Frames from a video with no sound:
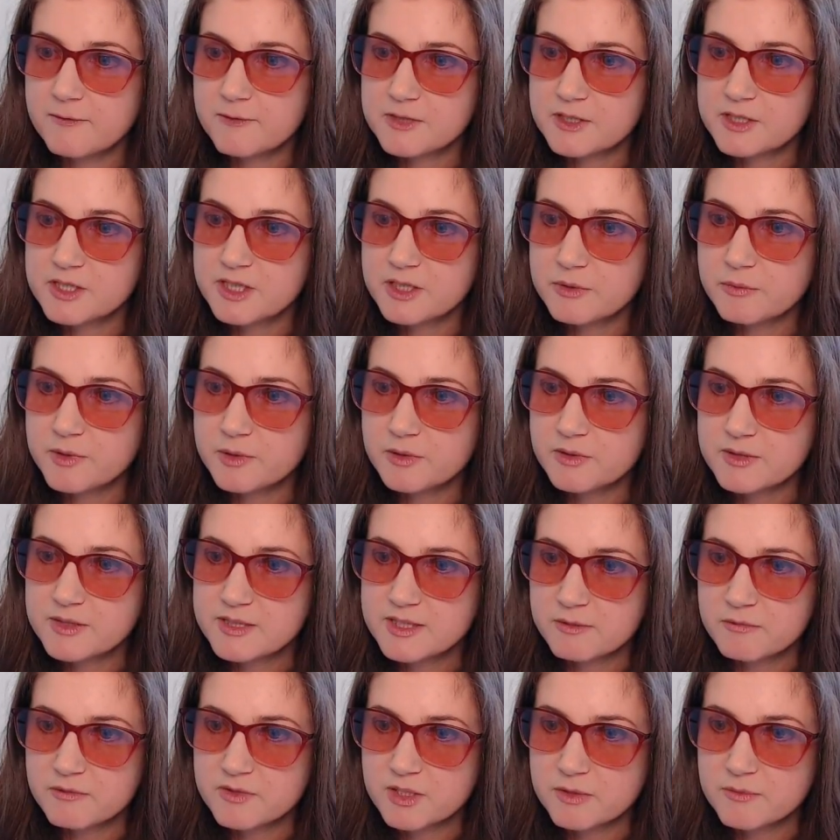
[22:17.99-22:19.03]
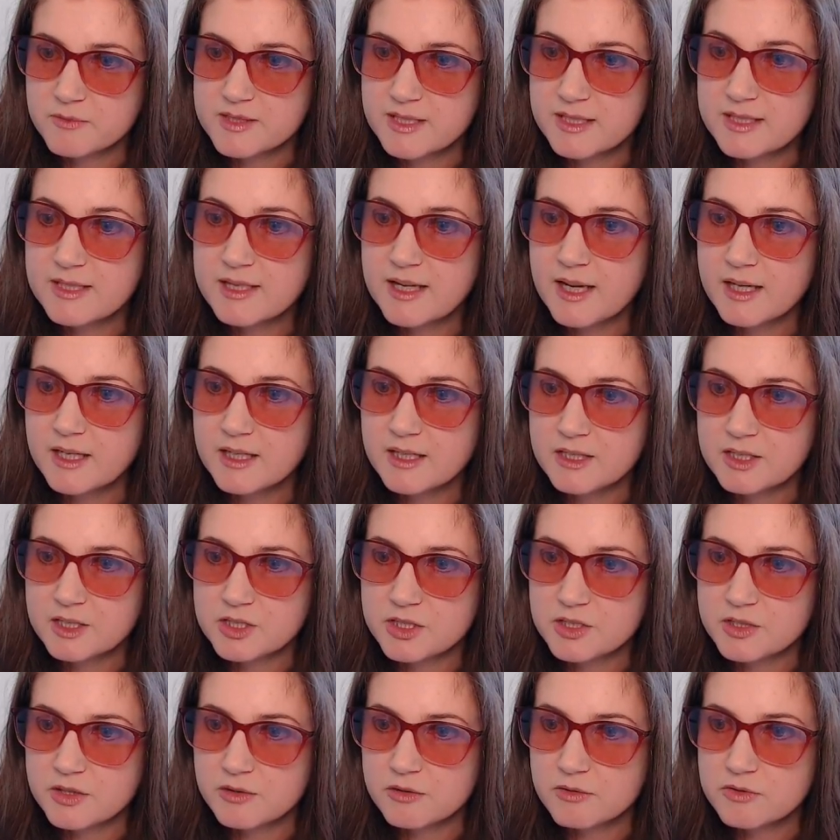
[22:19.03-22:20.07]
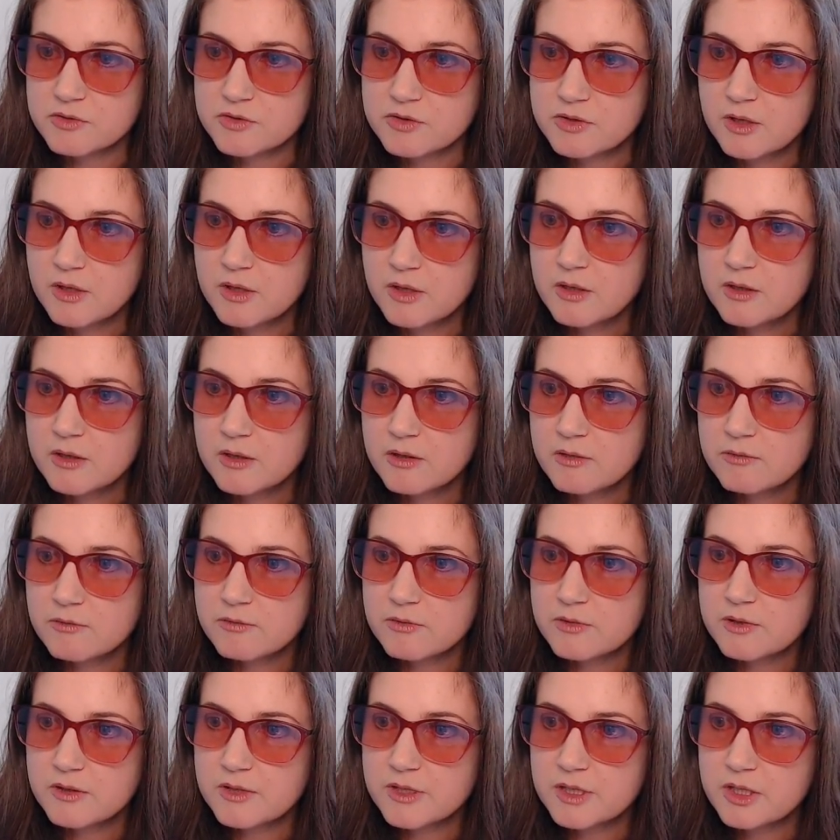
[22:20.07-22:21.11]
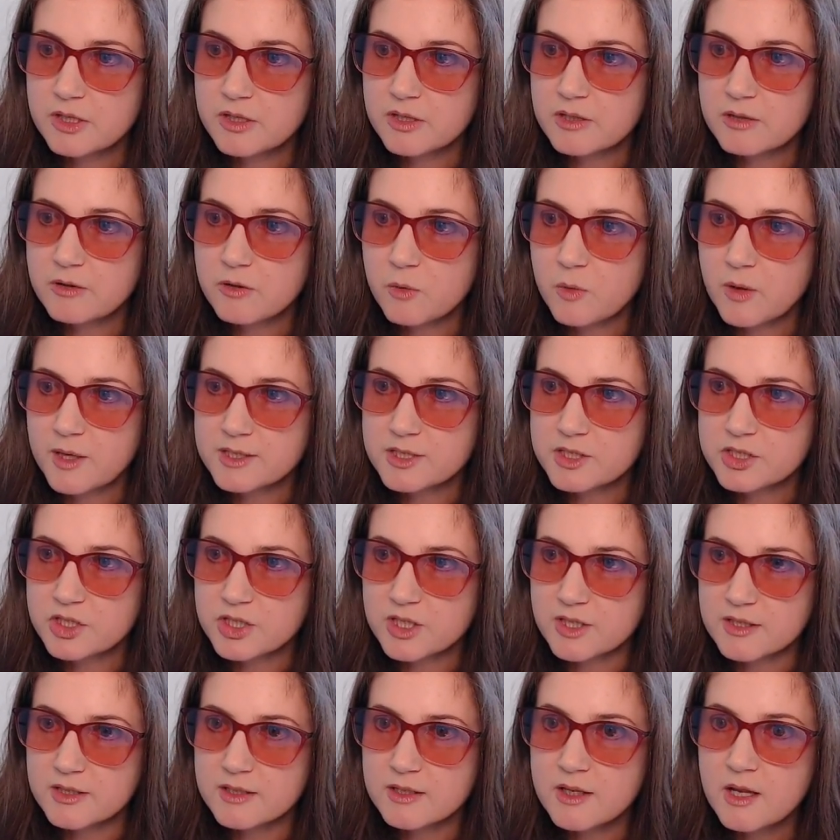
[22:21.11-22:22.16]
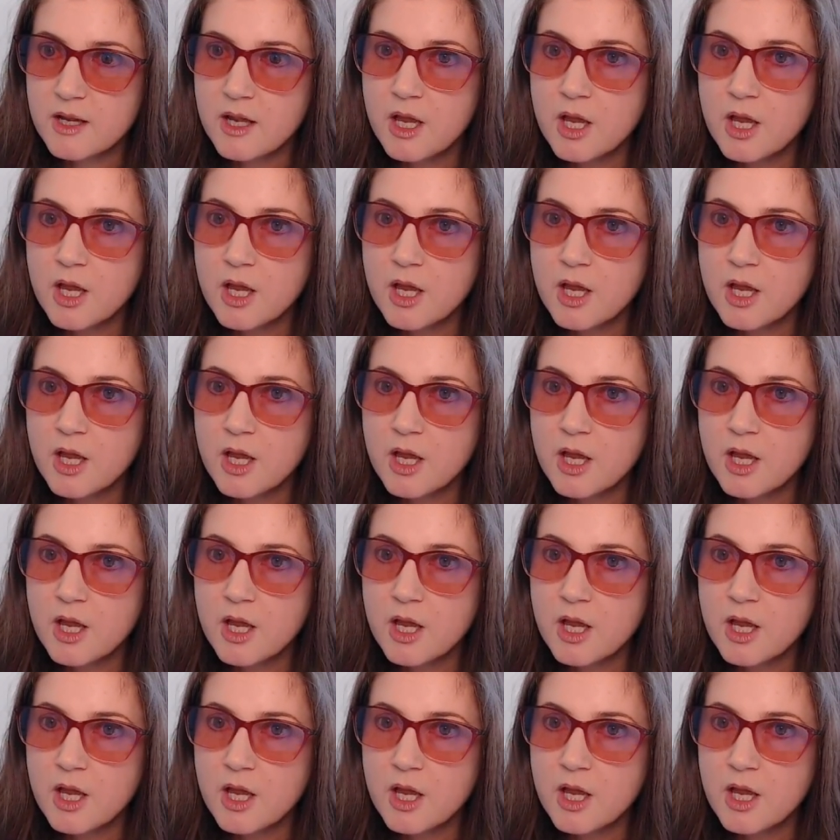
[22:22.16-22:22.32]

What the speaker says: vestibular symptoms and neck issues. Really good question.